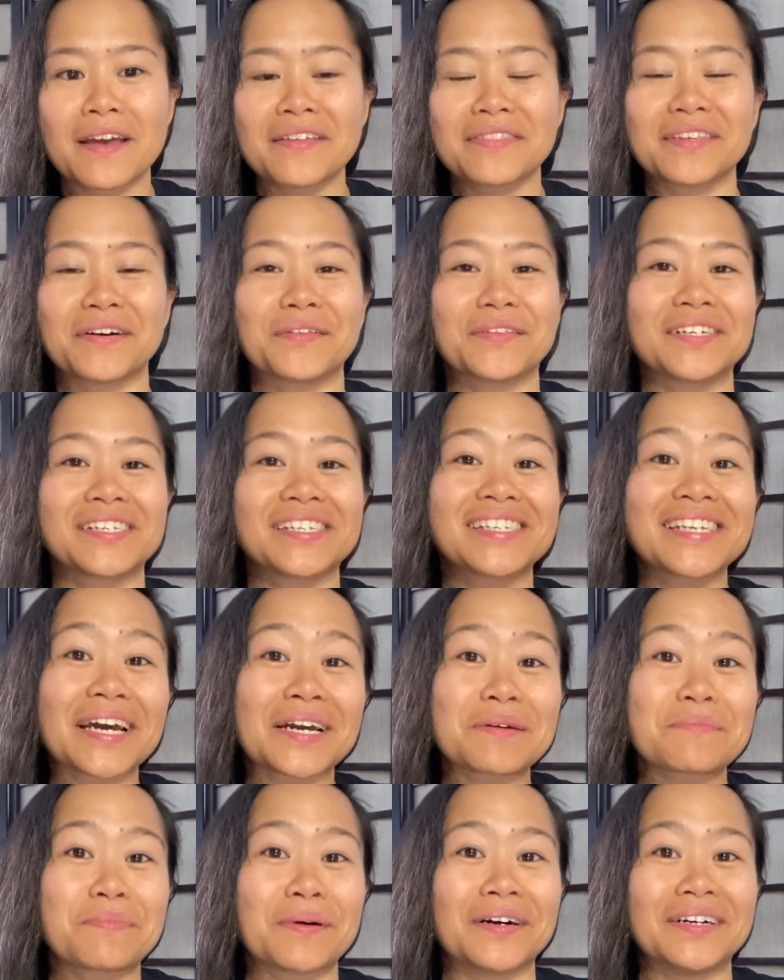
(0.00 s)
Now, the
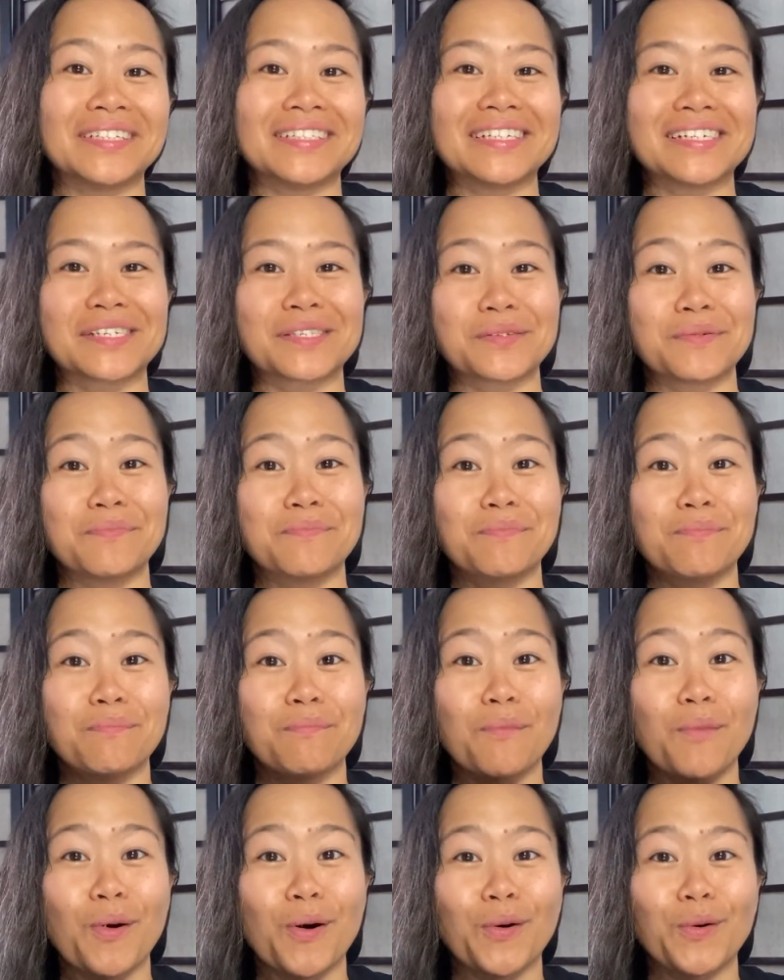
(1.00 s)
second part is the
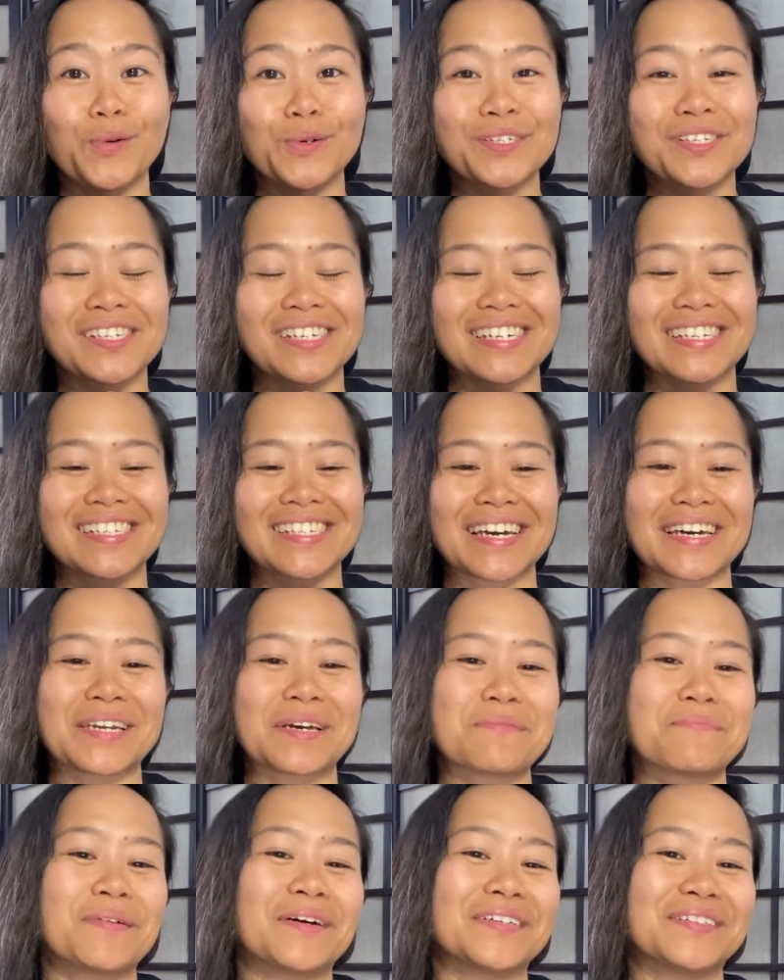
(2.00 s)
most
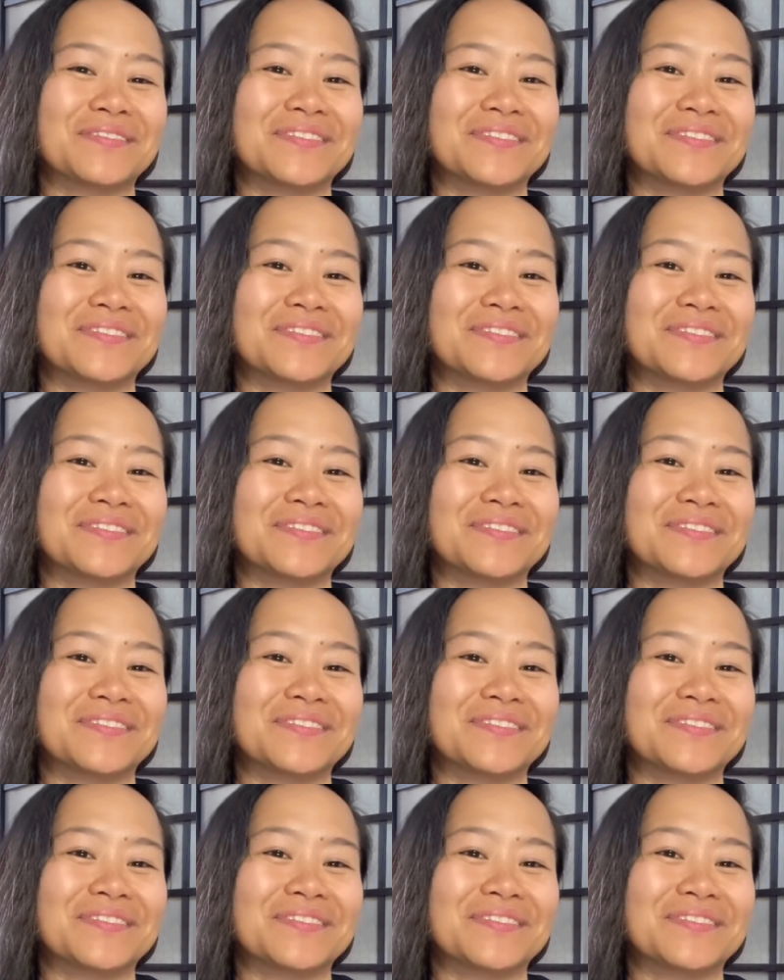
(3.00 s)
exciting part of